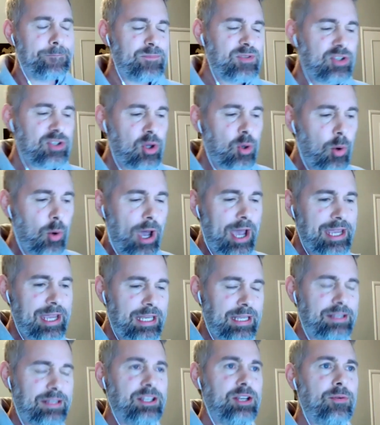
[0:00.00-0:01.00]
So I,
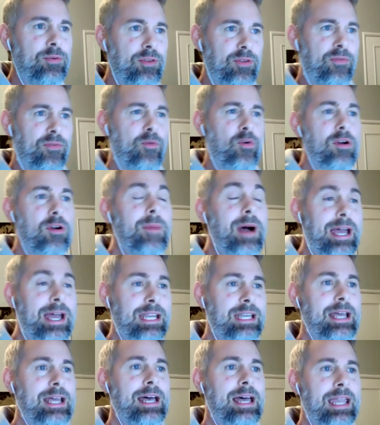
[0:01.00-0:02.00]
you know, the Form
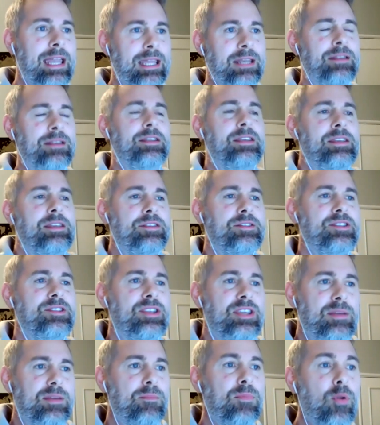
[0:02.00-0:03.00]
I-9 is the
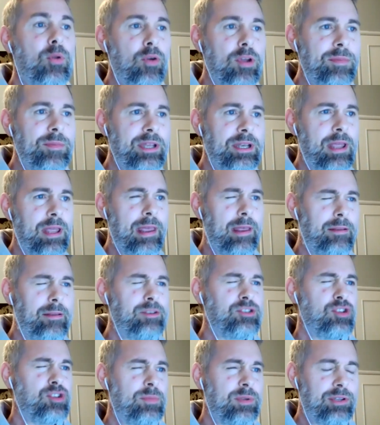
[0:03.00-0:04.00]
employment
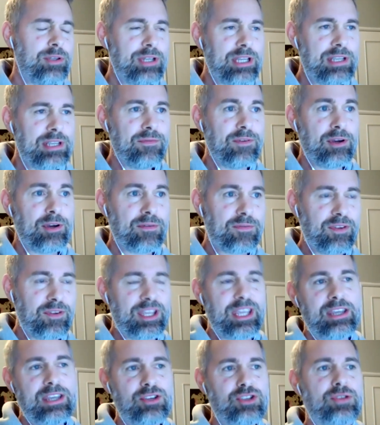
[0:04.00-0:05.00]
eligibility
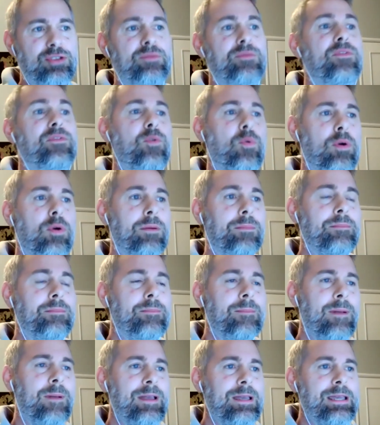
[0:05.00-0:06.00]
verification form.
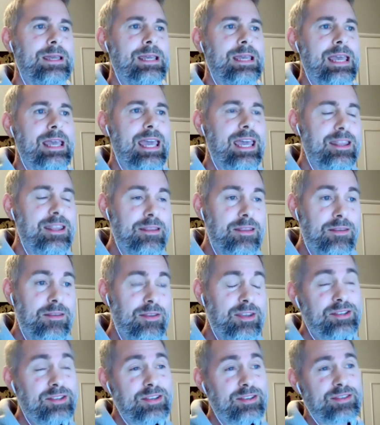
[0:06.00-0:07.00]
And
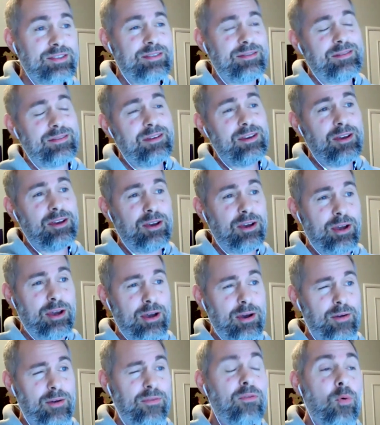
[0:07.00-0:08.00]
this is a,
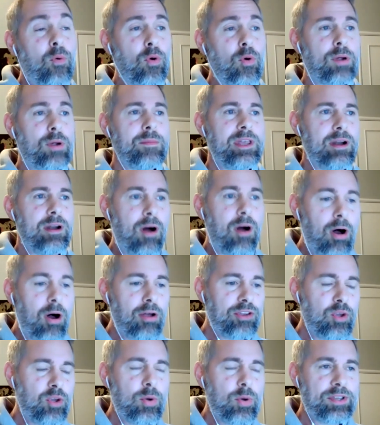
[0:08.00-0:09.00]
a form that
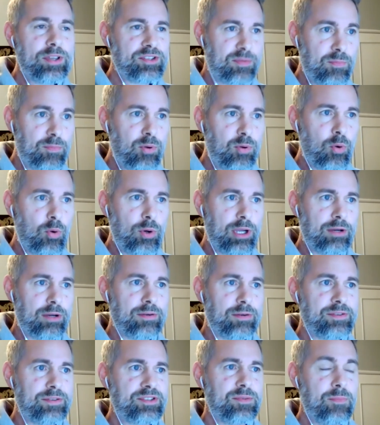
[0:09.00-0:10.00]
all US
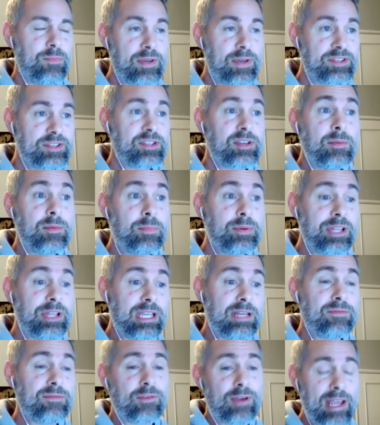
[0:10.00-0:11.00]
employers must
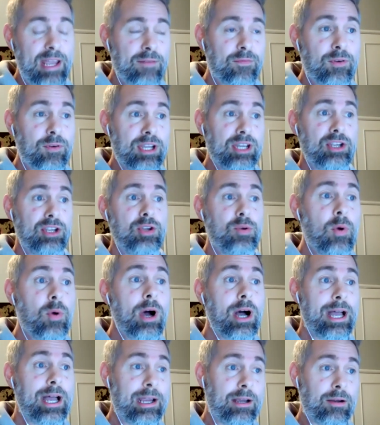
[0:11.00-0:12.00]
complete for every new
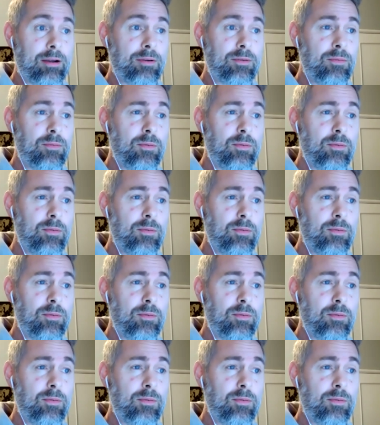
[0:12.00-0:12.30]
hire